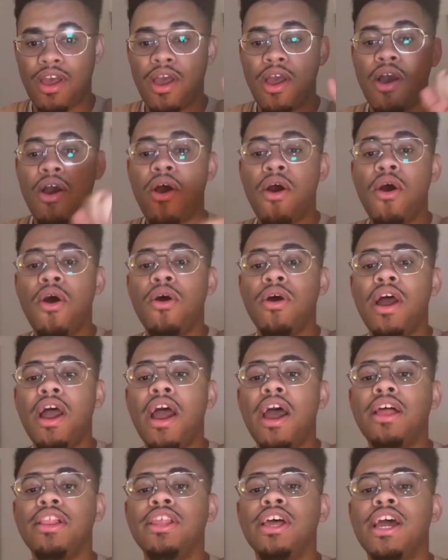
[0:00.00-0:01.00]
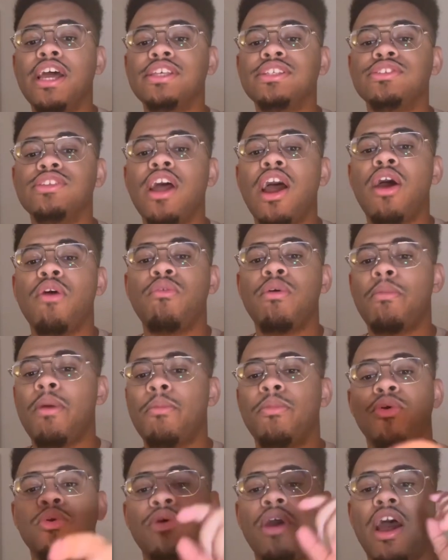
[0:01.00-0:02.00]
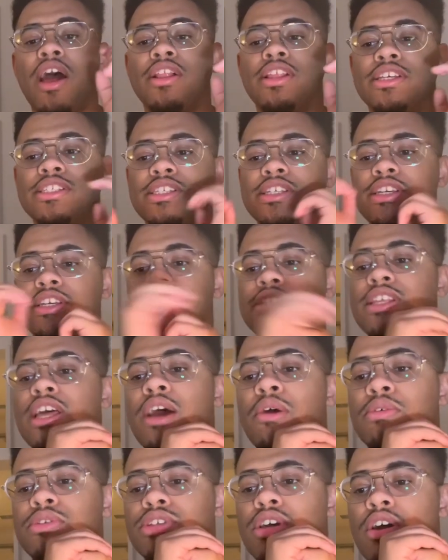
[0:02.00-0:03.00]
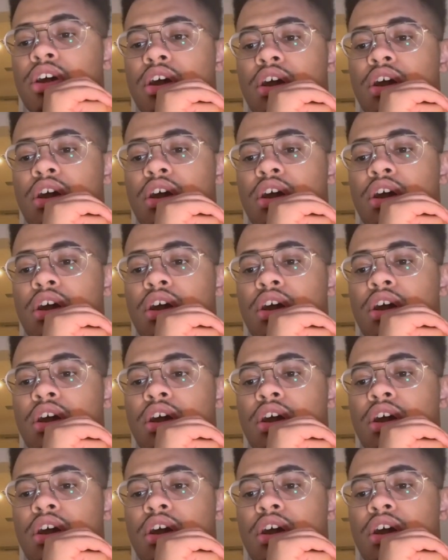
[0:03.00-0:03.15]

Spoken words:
Oh, Alice! Now I remember who Alice is. That was,